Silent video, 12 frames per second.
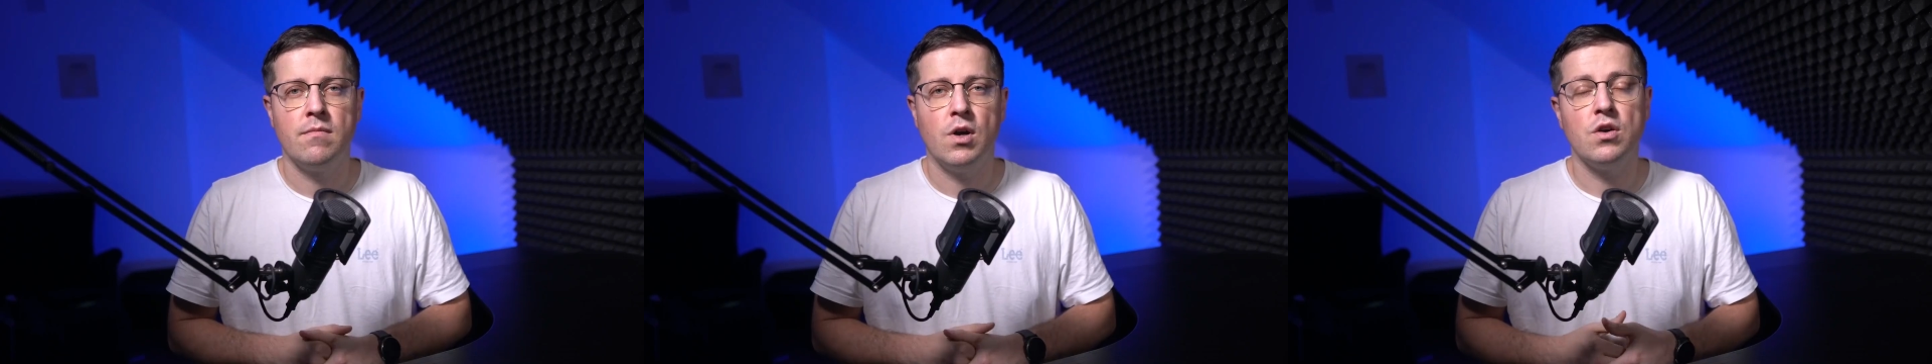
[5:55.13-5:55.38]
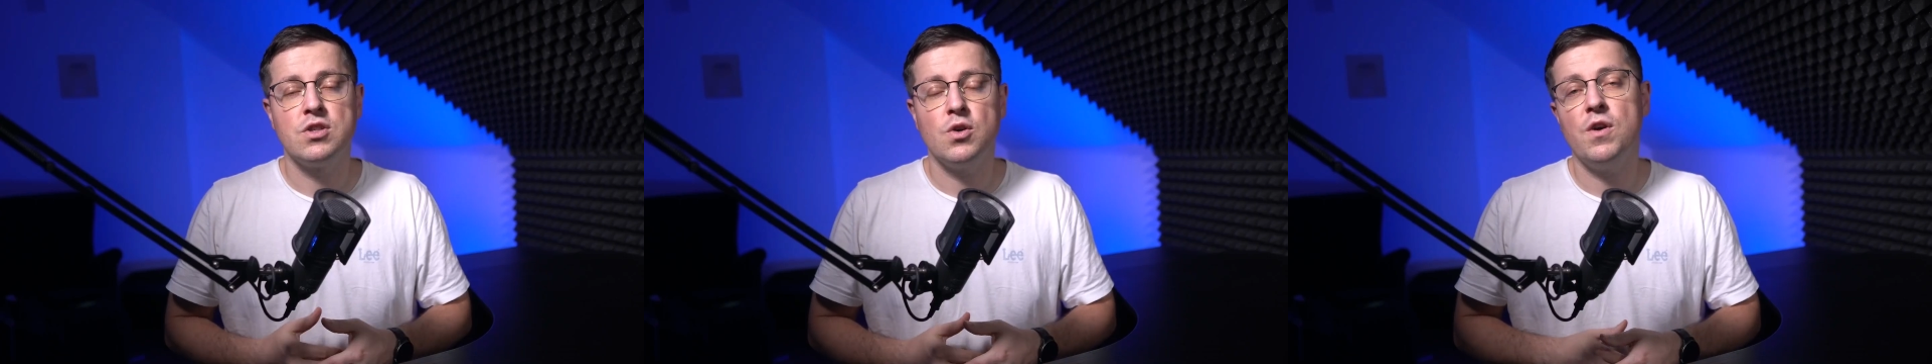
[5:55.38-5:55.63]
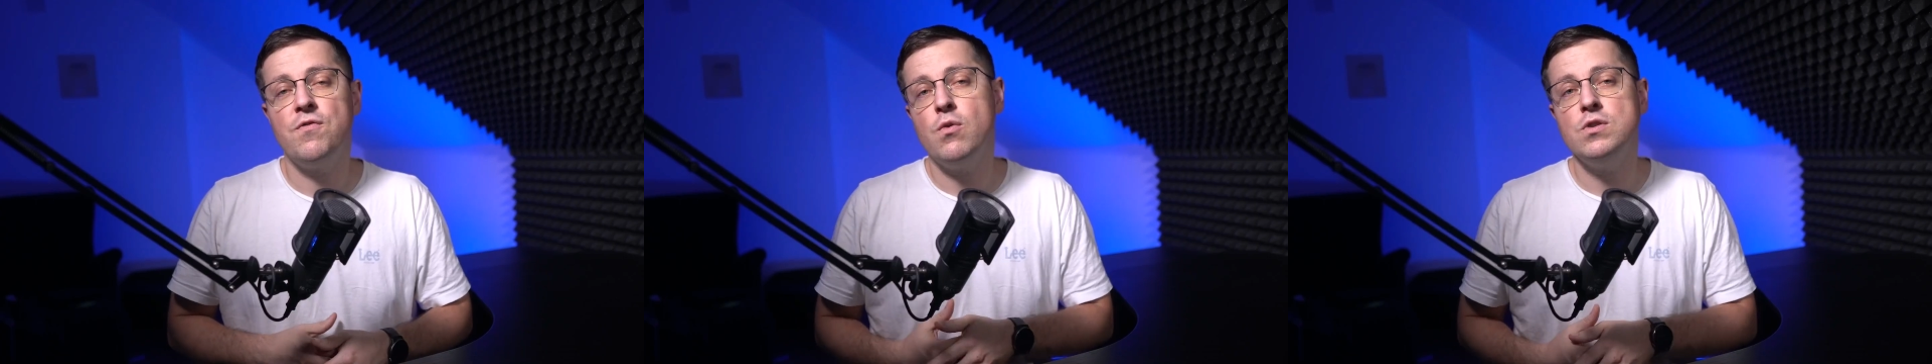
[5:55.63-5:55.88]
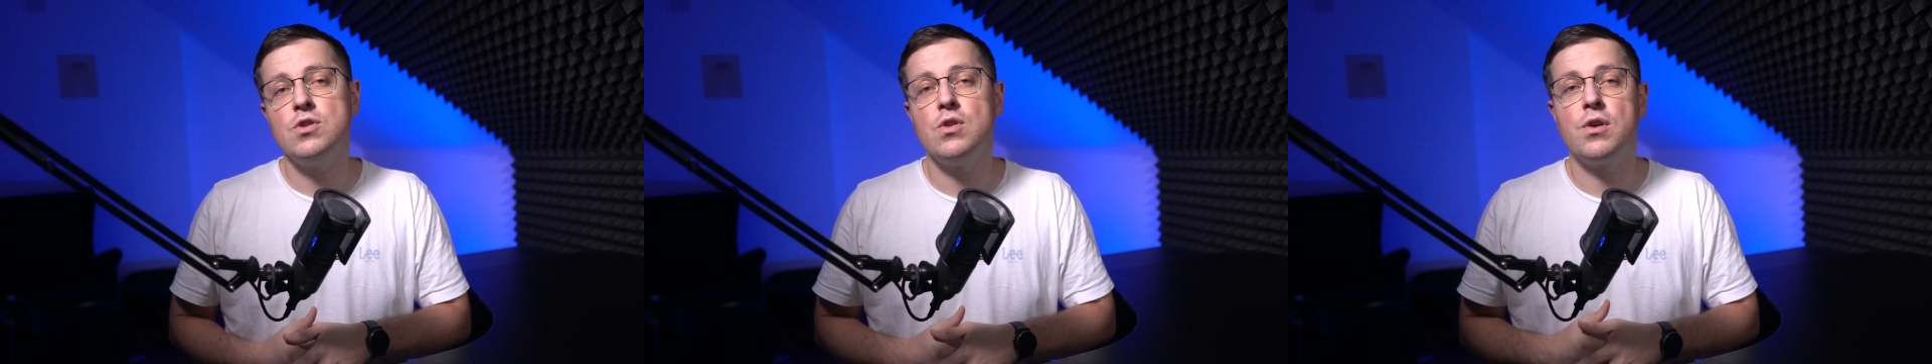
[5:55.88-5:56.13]
Also, if you
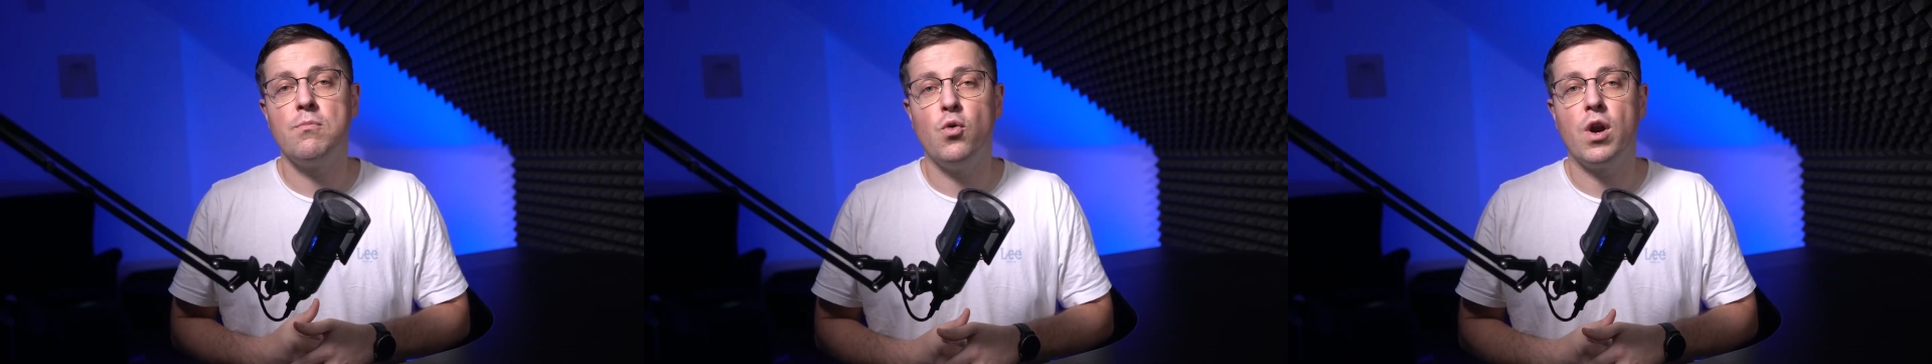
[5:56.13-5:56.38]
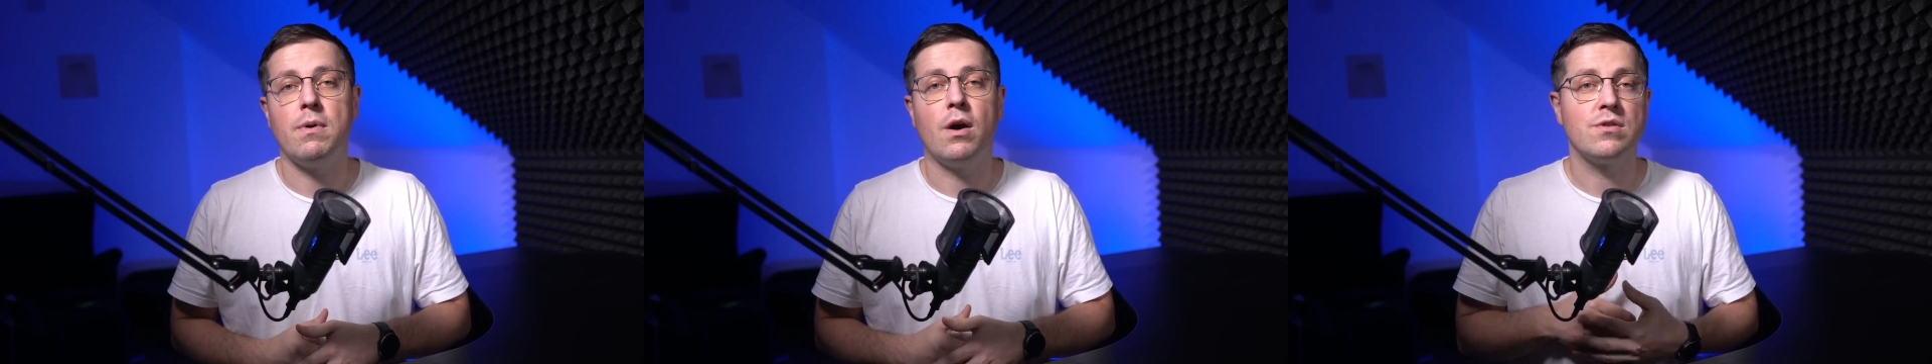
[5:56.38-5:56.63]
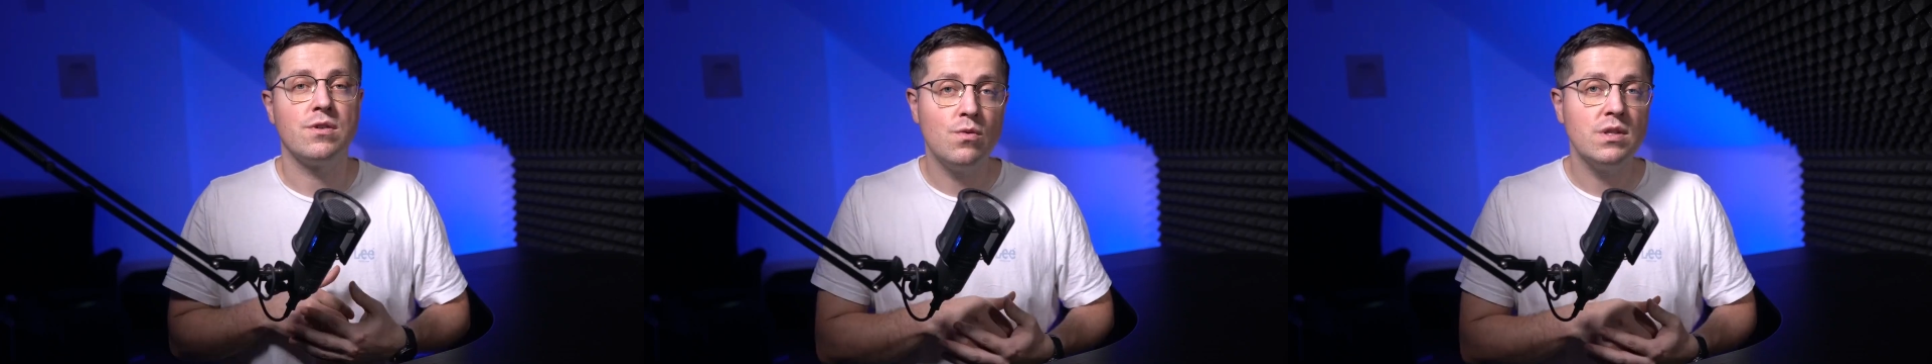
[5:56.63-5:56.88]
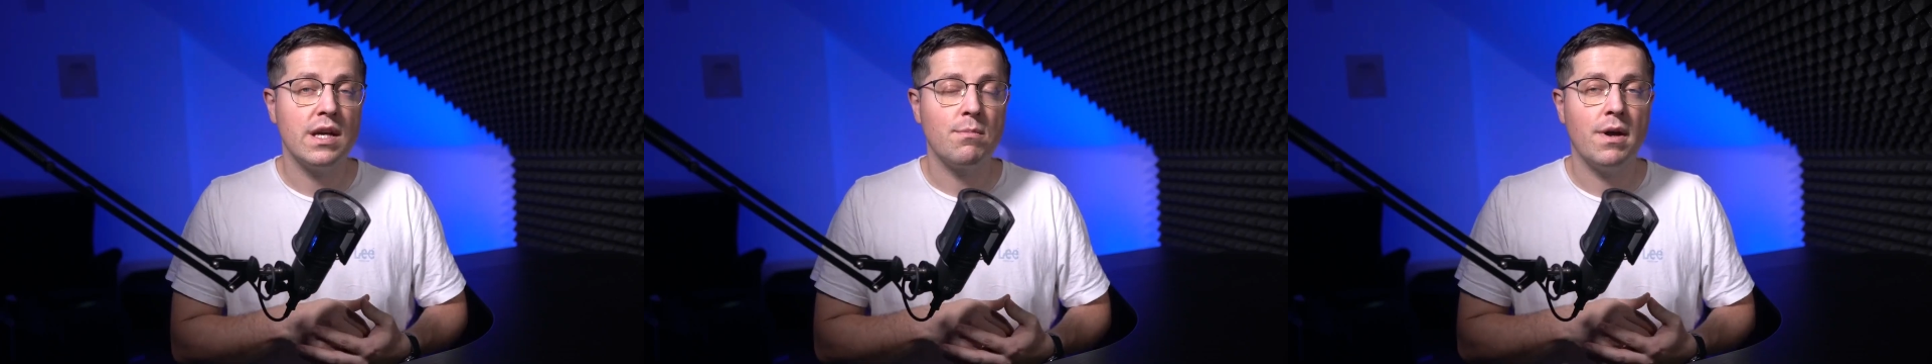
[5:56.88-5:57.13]
want to learn more about
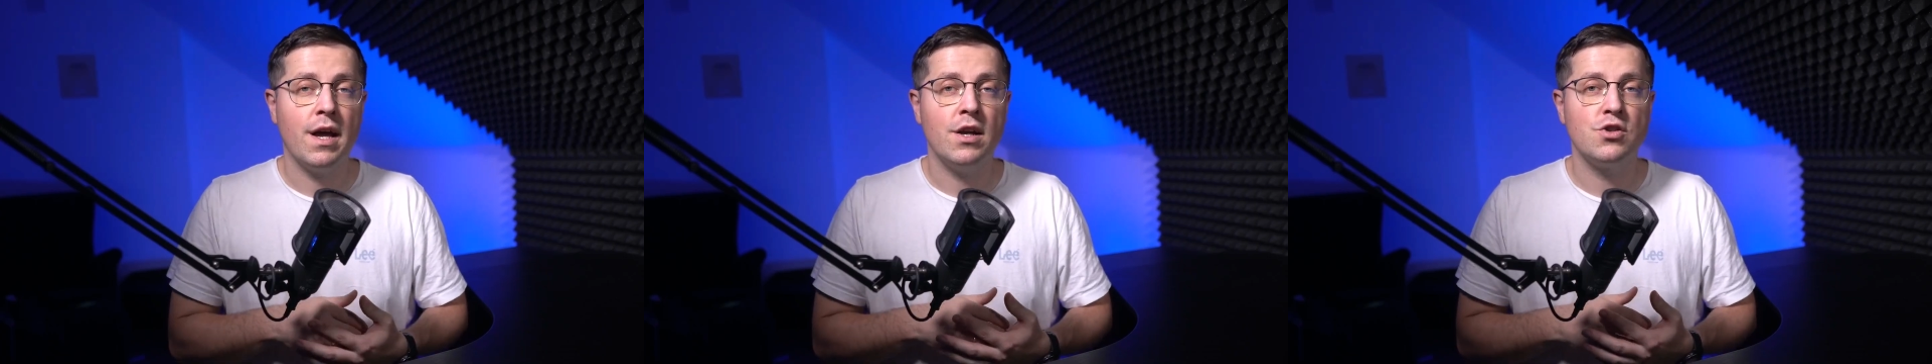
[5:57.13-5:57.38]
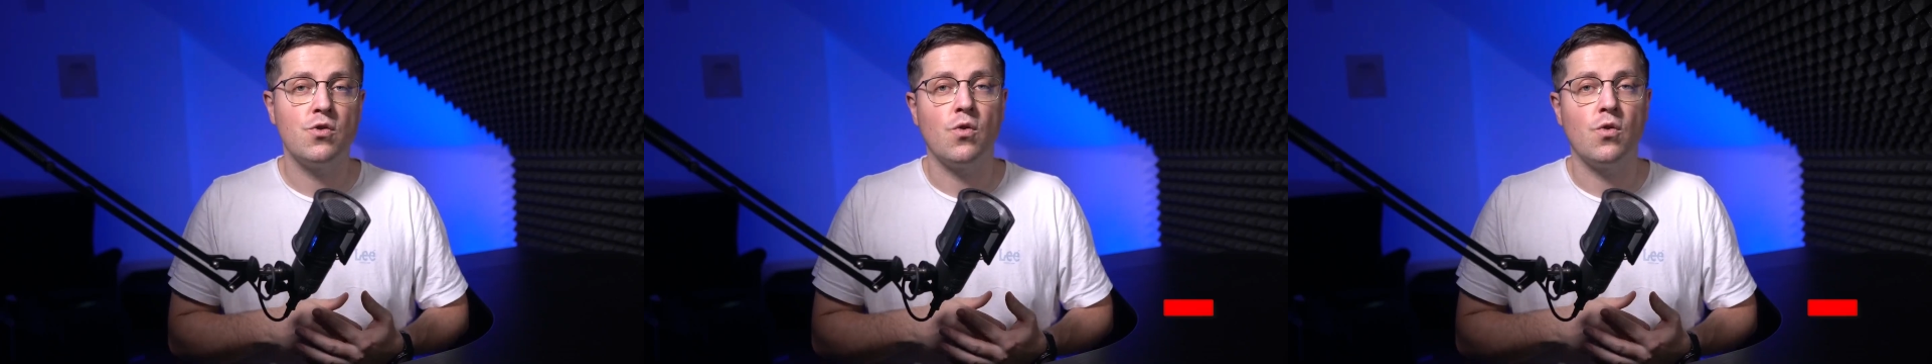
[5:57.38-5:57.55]
Google Tag Manager